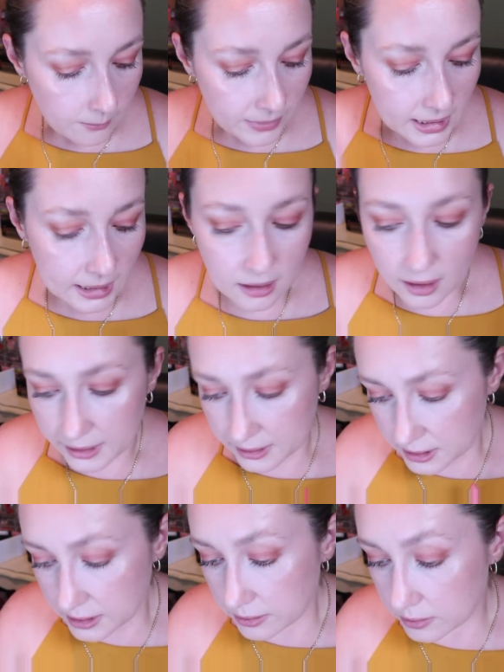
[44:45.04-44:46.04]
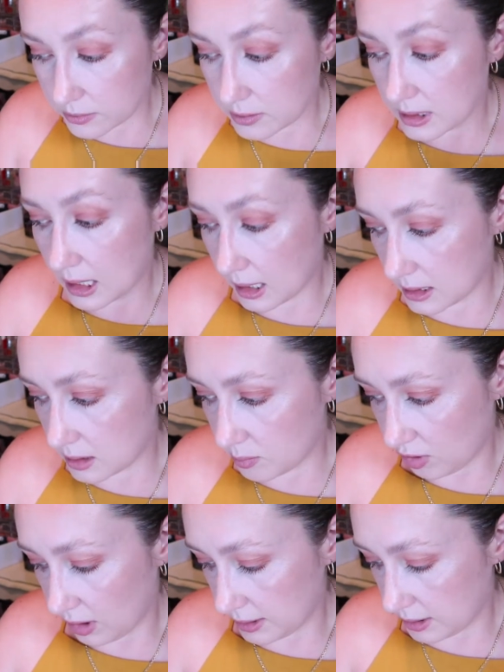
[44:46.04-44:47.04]
But I got it to use as a
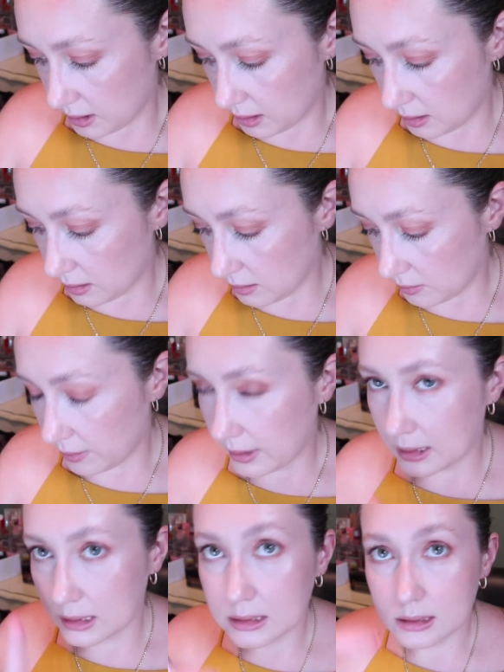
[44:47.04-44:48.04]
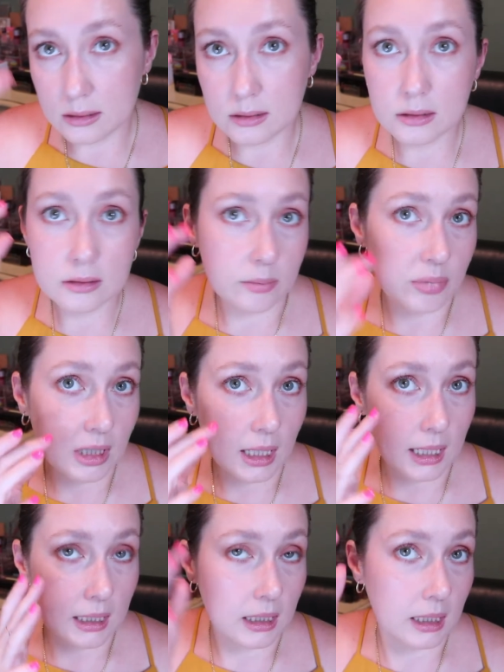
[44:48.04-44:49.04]
bronzer, or at least to
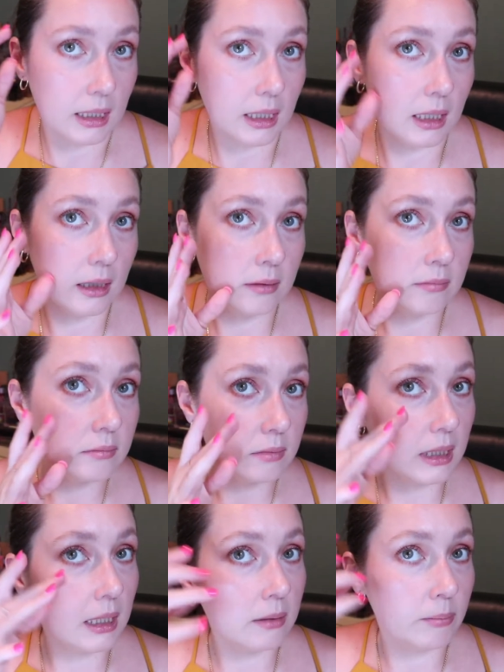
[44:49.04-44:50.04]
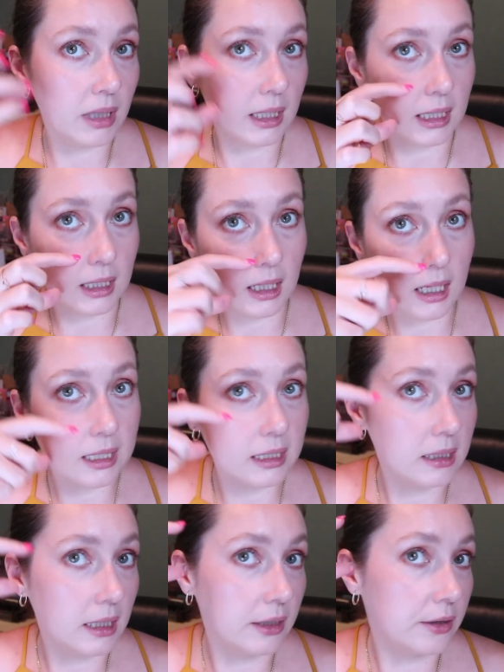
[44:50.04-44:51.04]
apply like in my
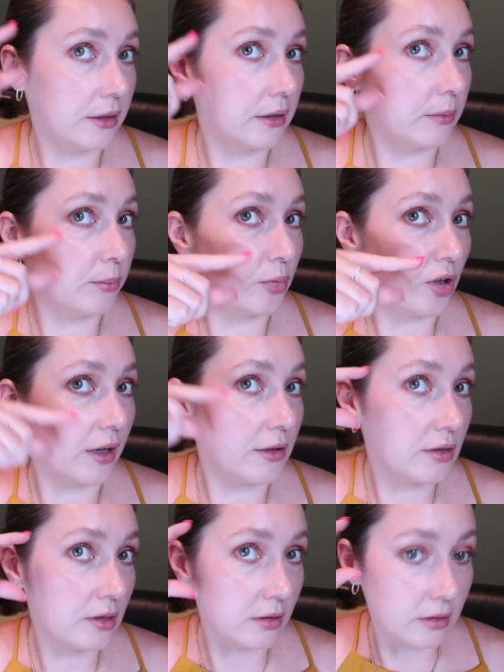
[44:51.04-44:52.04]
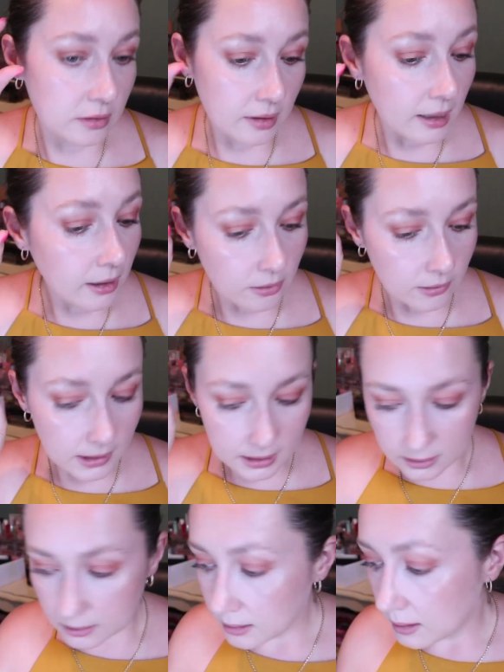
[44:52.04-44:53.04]
highlighter bronzer
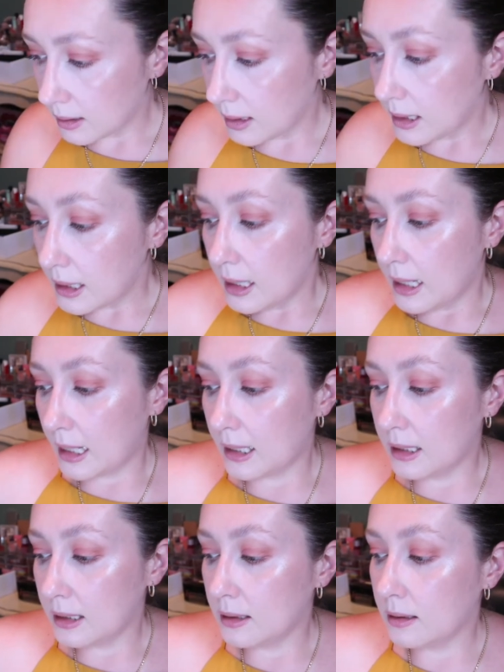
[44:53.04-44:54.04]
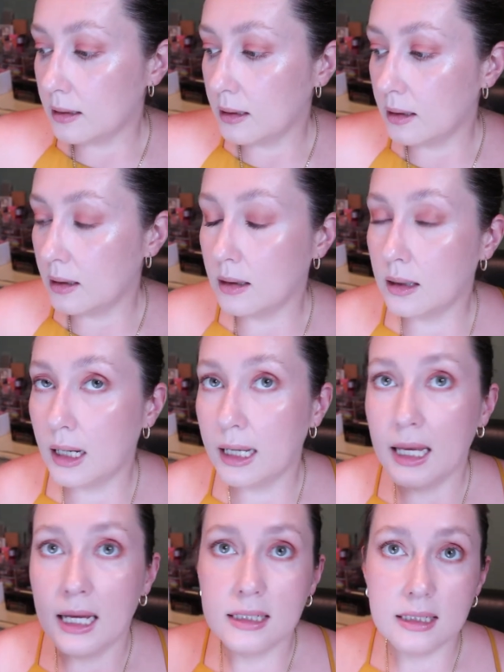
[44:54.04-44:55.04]
area. And I
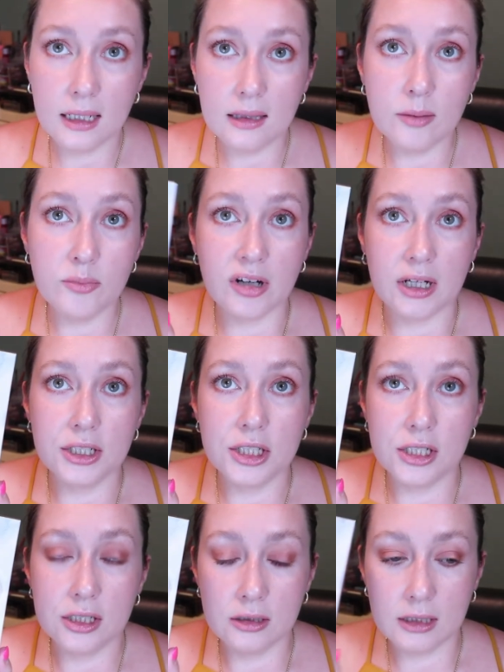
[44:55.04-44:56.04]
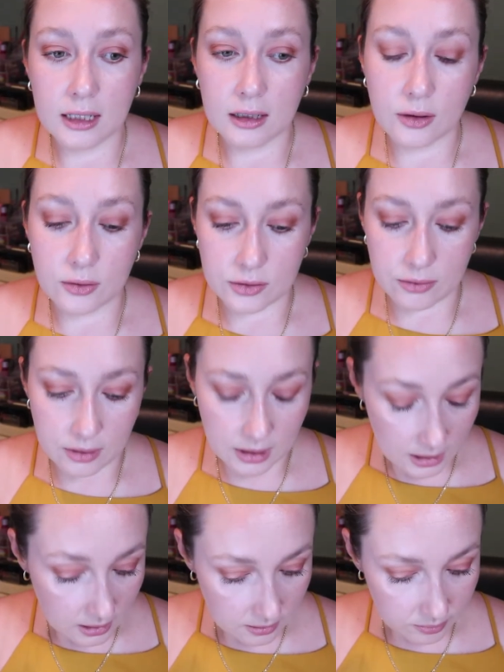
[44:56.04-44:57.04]
had to get the brush that goes with
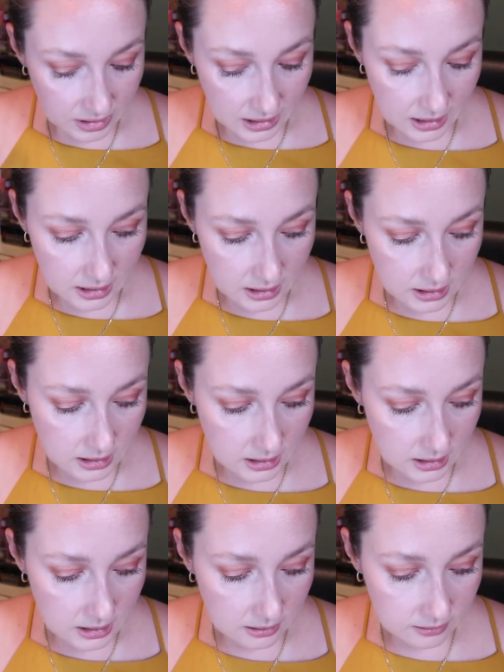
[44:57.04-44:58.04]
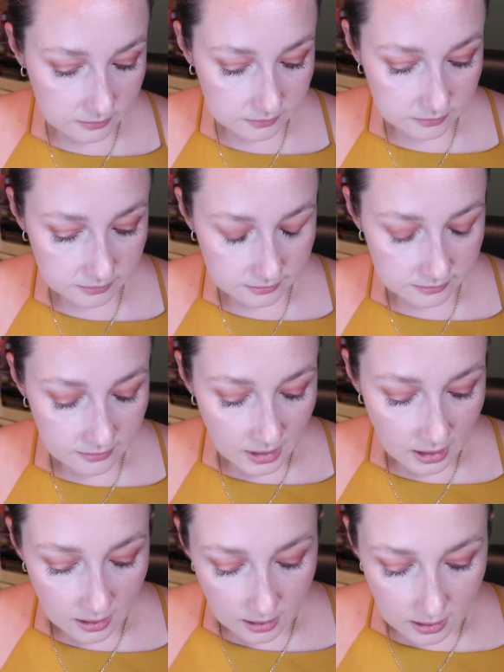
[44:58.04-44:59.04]
it because,
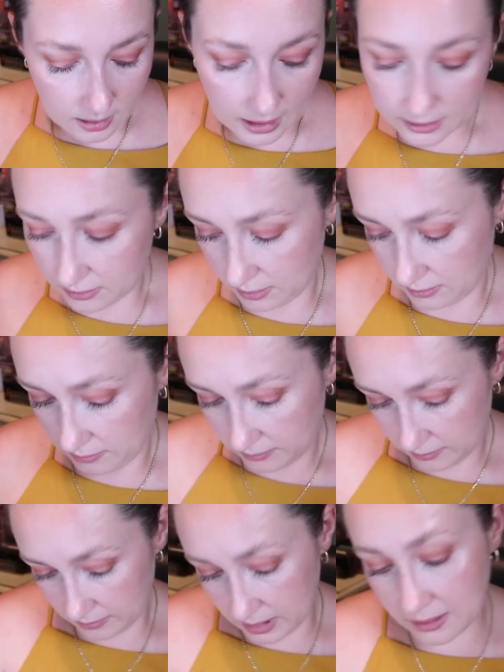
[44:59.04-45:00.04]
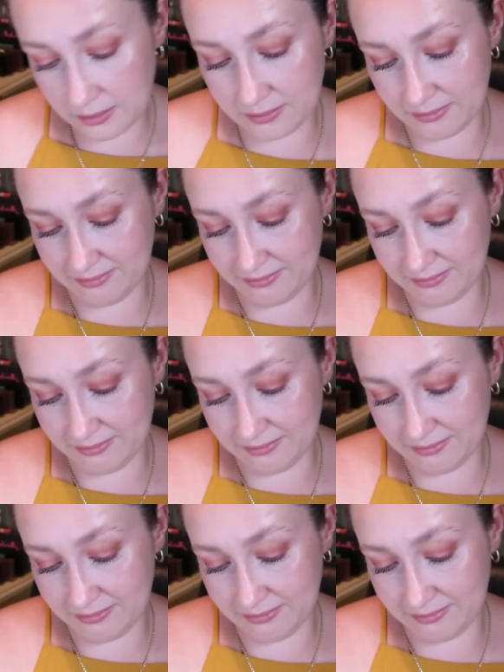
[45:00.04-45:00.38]
I don't know.